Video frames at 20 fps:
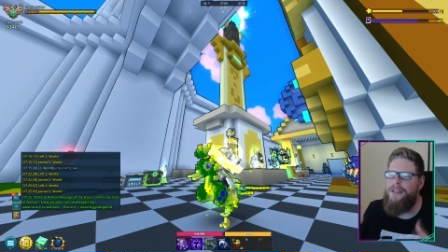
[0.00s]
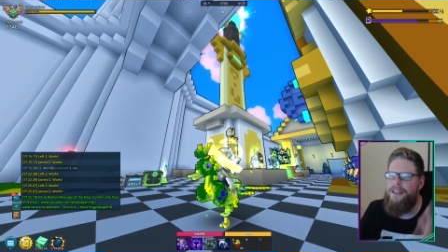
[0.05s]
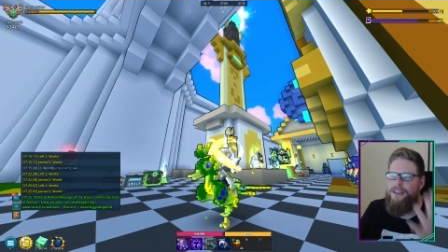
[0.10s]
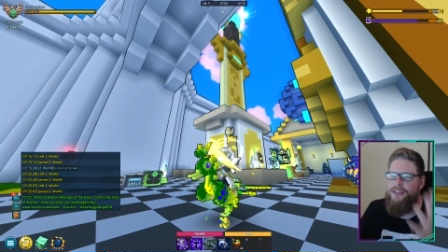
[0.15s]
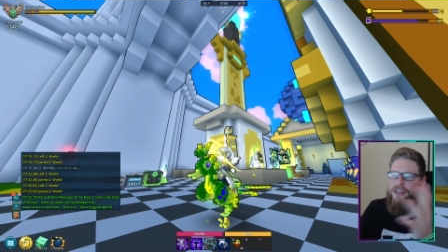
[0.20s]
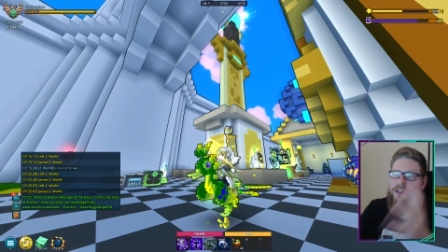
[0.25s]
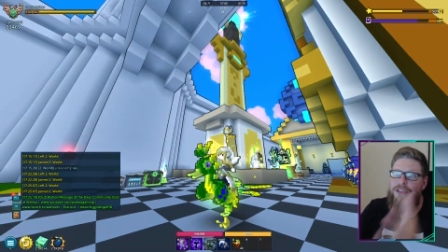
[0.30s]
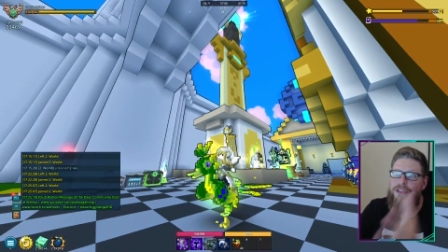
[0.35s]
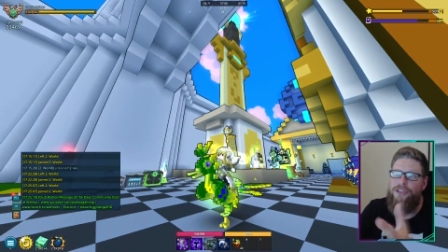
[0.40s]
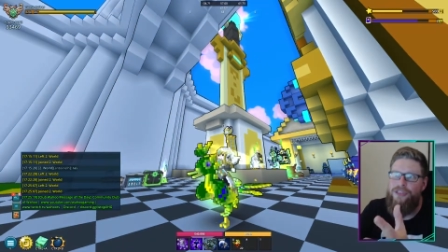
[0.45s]
I did
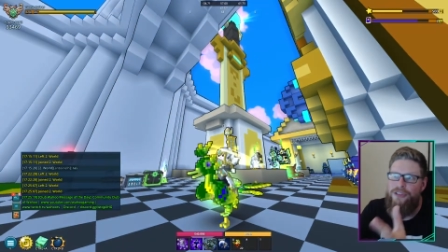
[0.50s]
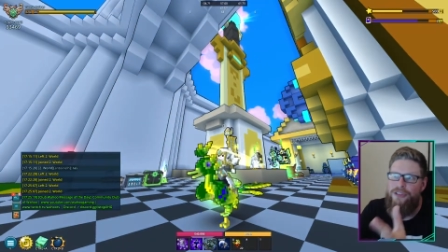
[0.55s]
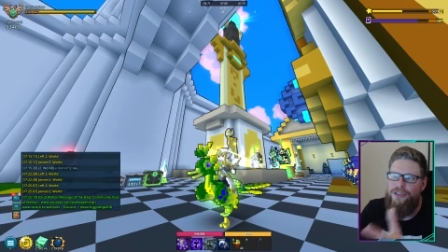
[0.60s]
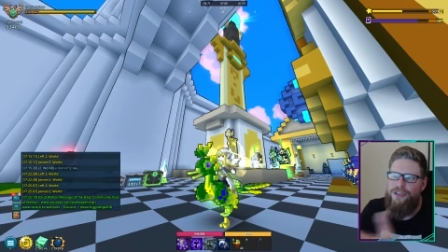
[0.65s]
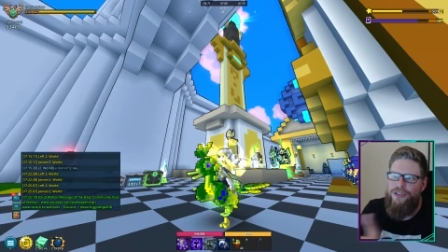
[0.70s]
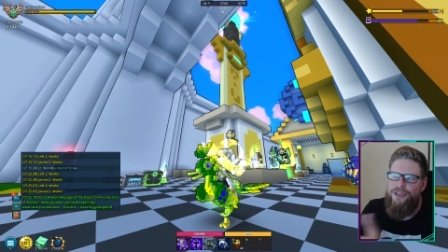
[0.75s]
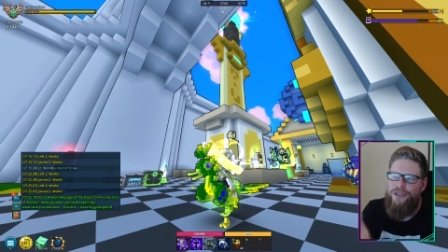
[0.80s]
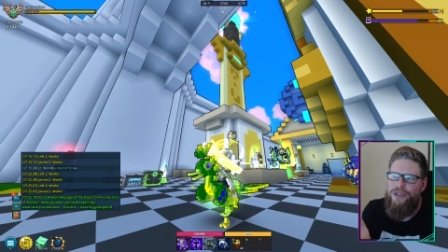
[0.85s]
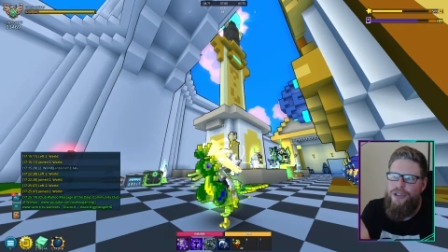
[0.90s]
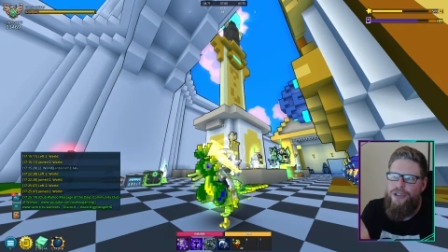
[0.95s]
not
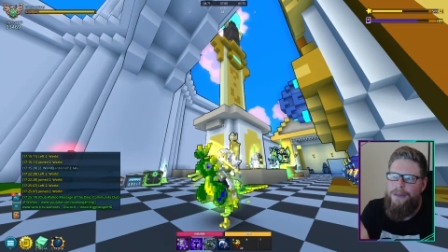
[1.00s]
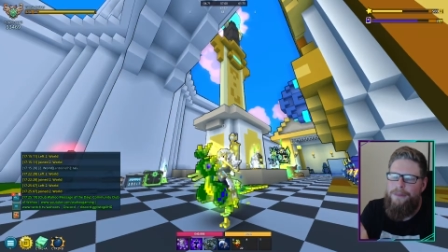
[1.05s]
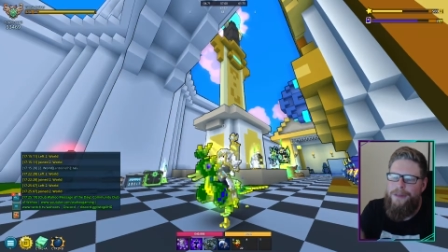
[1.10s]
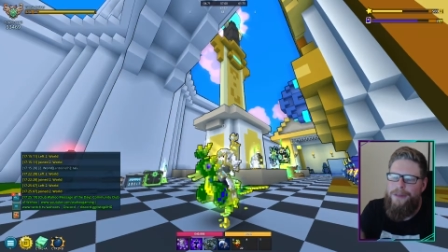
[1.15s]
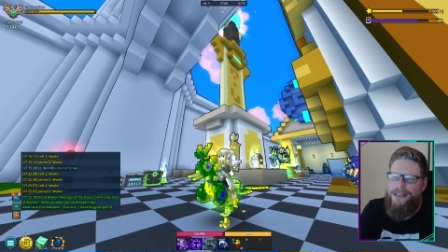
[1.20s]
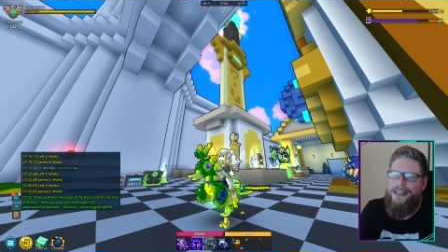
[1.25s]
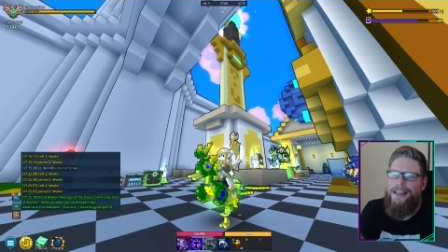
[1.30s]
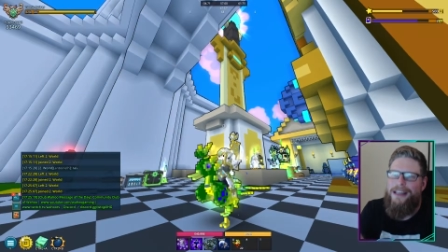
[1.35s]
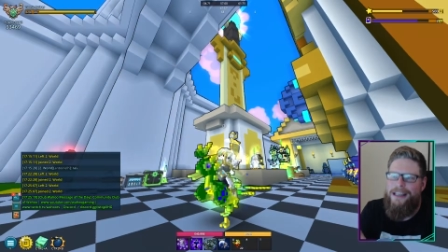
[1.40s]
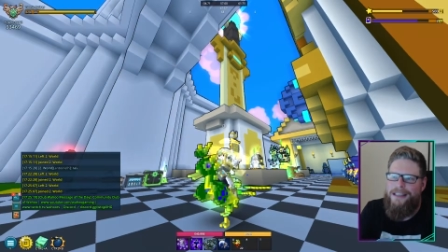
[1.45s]
just gonna
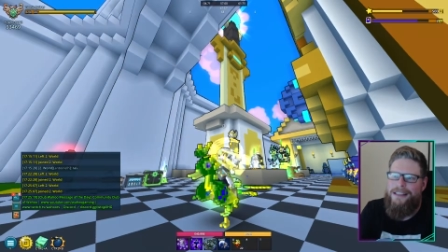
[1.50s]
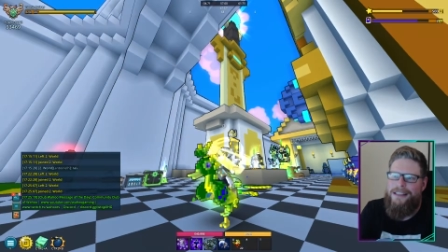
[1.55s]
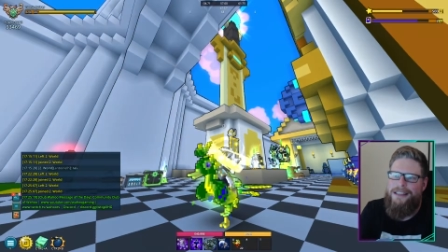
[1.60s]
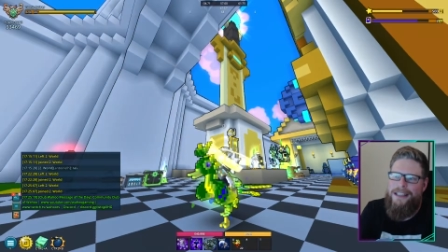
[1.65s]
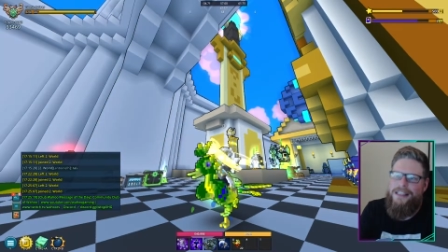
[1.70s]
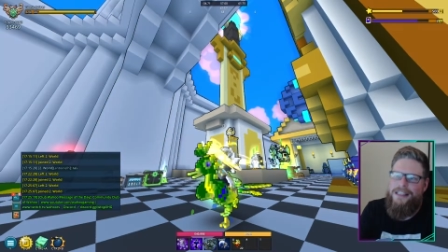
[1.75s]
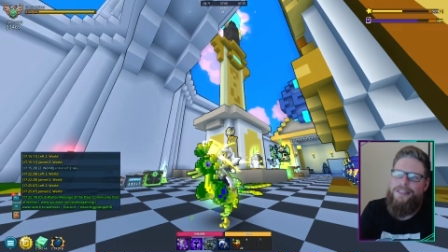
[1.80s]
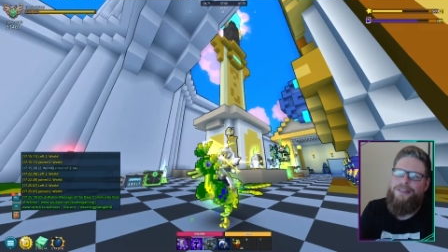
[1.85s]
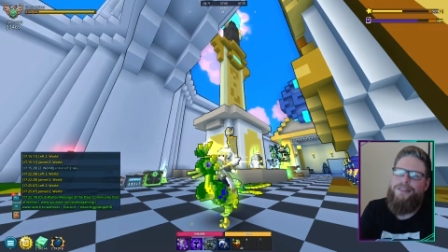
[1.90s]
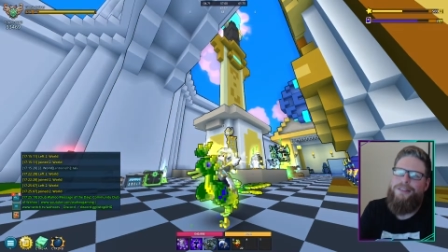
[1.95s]
be like
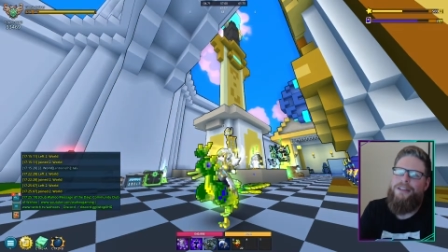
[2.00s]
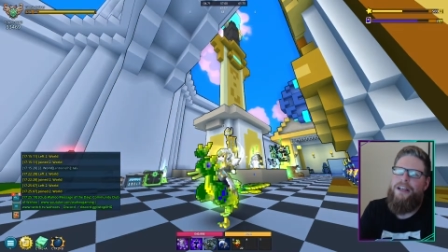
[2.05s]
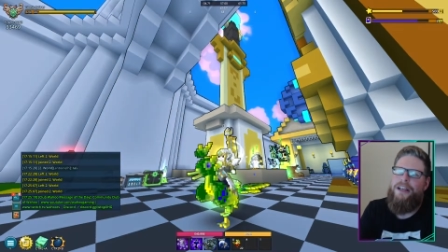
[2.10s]
this.